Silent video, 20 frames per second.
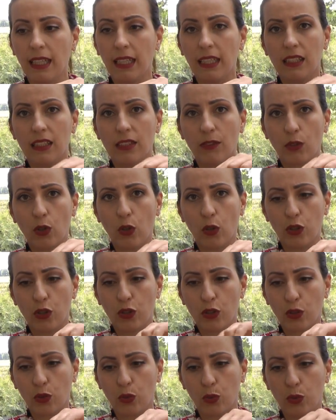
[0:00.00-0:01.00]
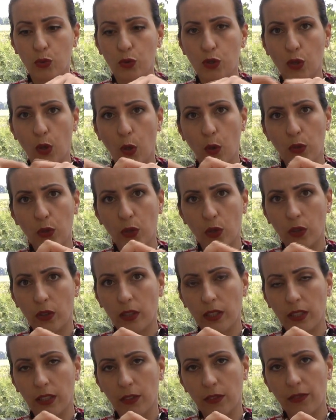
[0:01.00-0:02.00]
is of course to sew
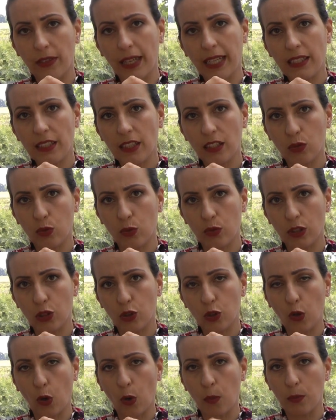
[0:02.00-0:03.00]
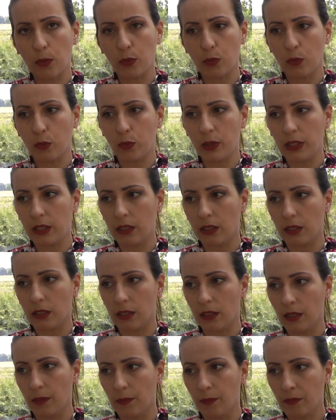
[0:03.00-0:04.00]
your facing to the top with
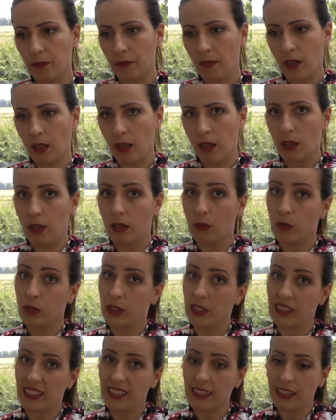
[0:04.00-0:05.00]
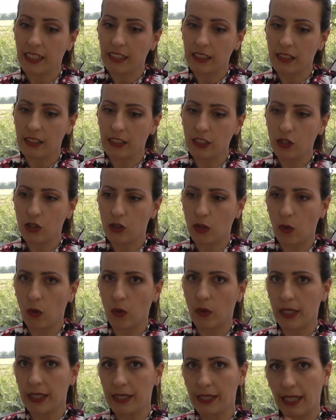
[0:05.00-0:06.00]
a zigzag stitch,
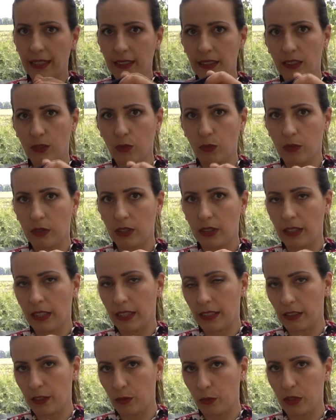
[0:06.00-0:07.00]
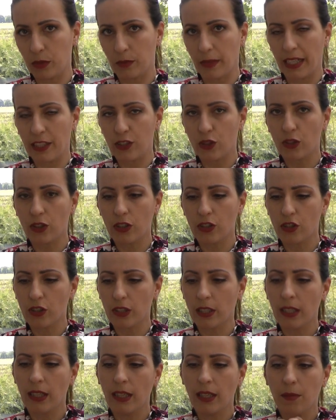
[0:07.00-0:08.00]
or as I did directly with my
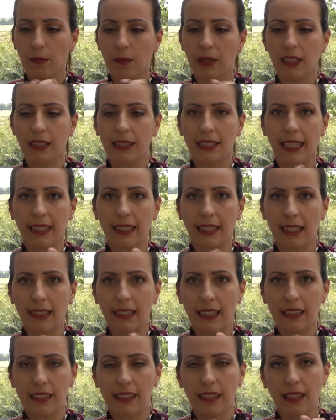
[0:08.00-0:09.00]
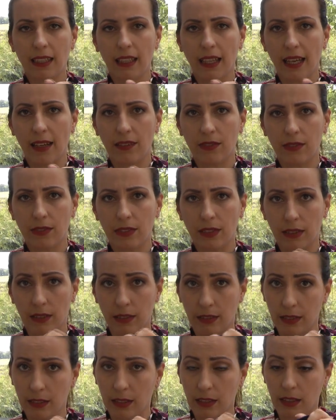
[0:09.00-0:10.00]
serger, because like that I still have
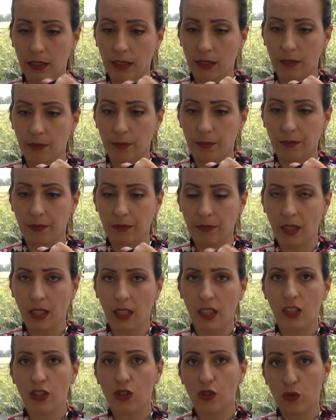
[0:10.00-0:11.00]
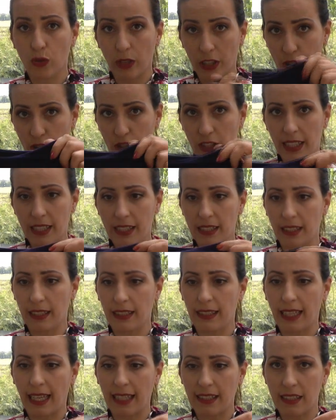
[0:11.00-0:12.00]
the stretchiness
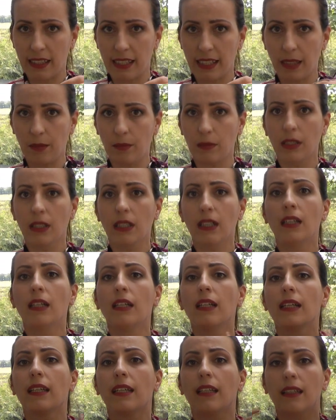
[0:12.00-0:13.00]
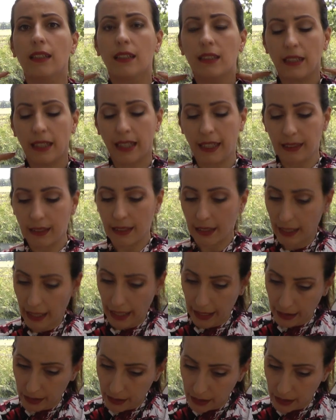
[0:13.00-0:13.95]
in that seam here at the neck.